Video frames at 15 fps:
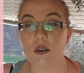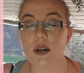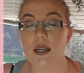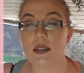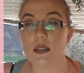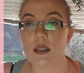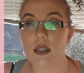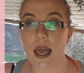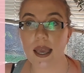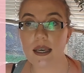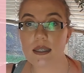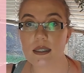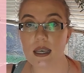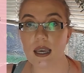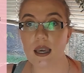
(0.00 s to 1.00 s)
It's like
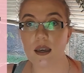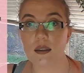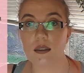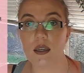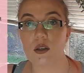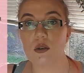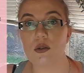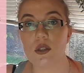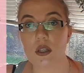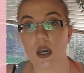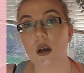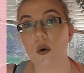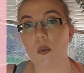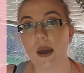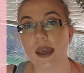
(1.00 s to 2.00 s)
saying that you stuck
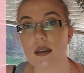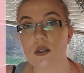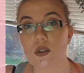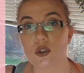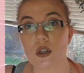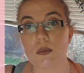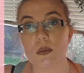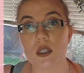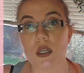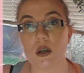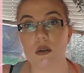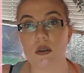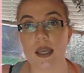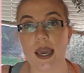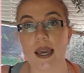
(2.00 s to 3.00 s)
a wax strip to your
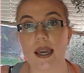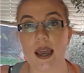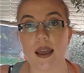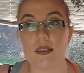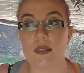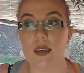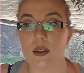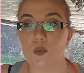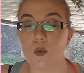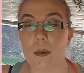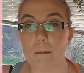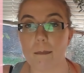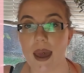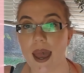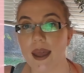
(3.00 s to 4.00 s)
leg and then were
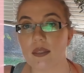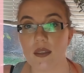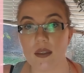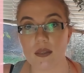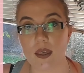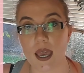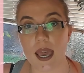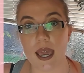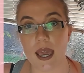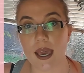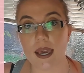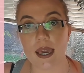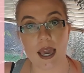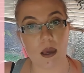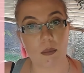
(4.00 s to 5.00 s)
mad that the hair
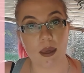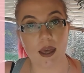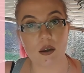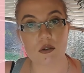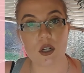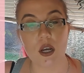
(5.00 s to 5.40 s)
came out.